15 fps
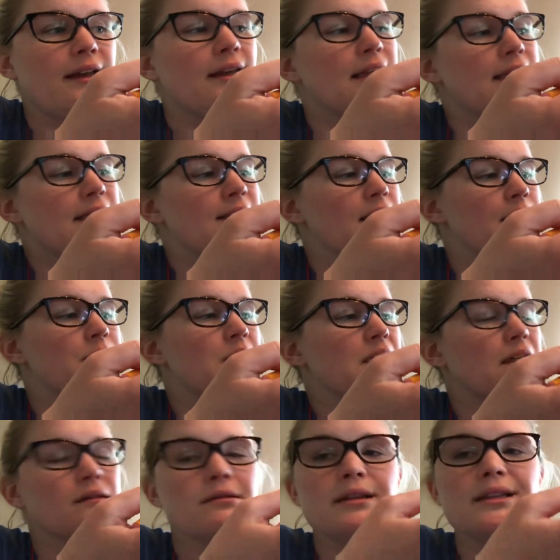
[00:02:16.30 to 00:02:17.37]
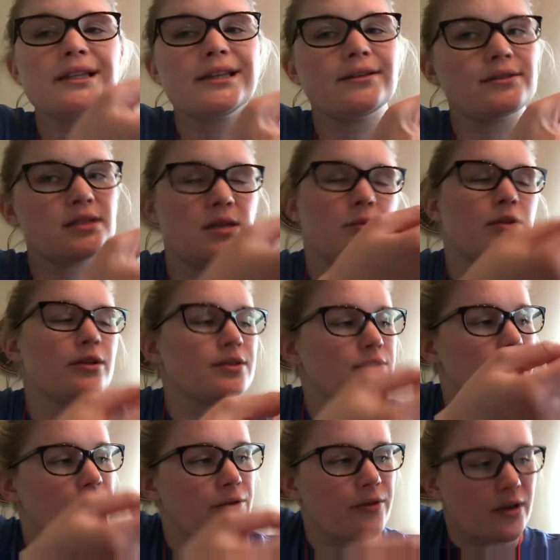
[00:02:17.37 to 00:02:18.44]
It seems a little similar to
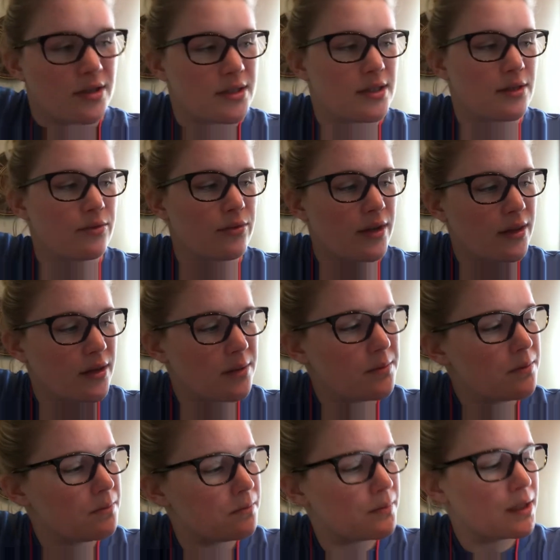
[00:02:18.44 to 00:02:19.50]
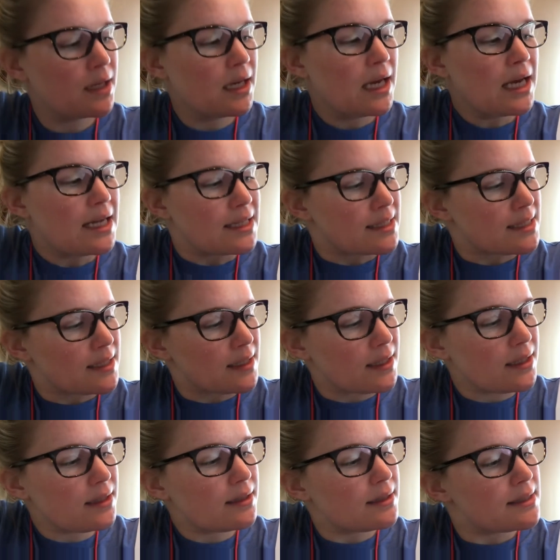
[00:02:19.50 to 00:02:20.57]
the first in rhythm.
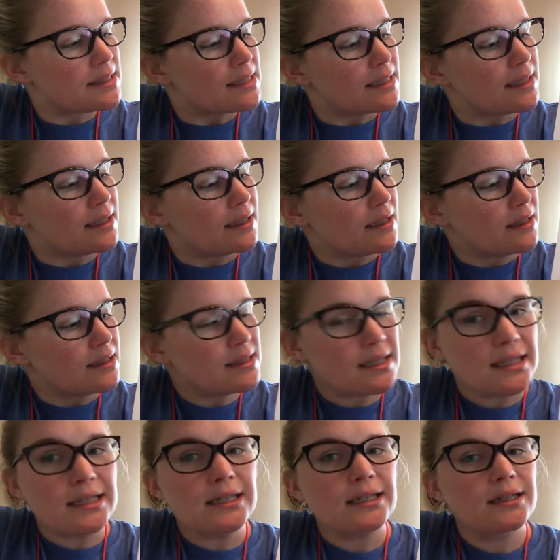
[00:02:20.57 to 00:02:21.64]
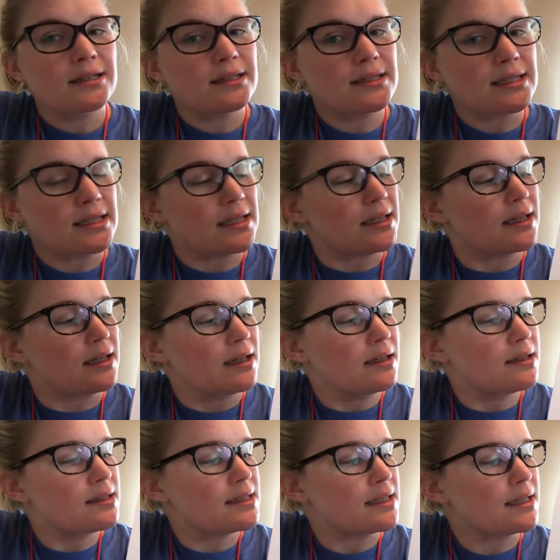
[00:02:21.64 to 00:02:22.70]
T, T, T, T,
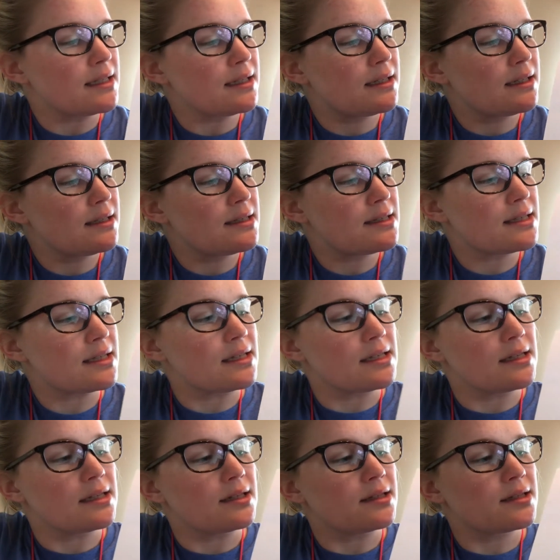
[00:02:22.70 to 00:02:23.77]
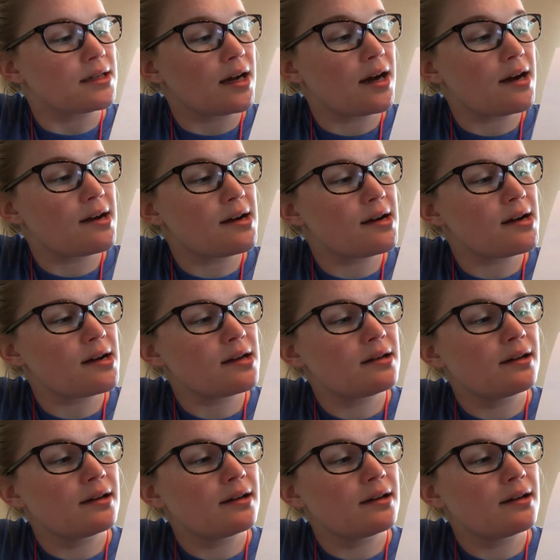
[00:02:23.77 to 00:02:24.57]
T, T, ta,